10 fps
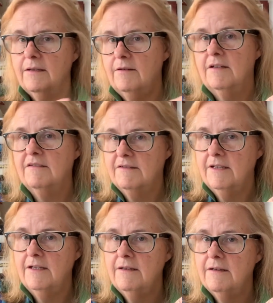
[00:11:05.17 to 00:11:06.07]
you can
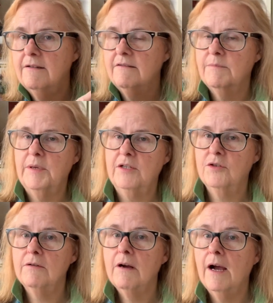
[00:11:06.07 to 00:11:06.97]
see as a
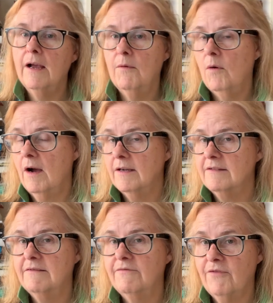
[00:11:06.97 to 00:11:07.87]
picture, I
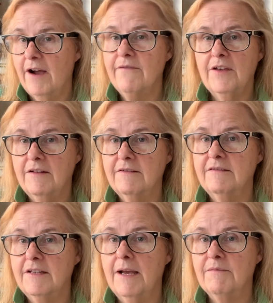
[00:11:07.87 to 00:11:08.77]
walked
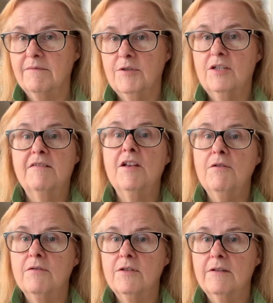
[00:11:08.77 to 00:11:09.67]
5,000 steps, which is
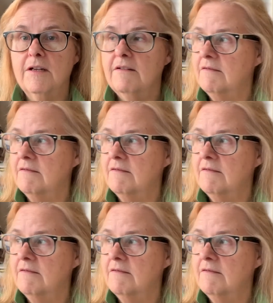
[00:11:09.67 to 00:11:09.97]
huge.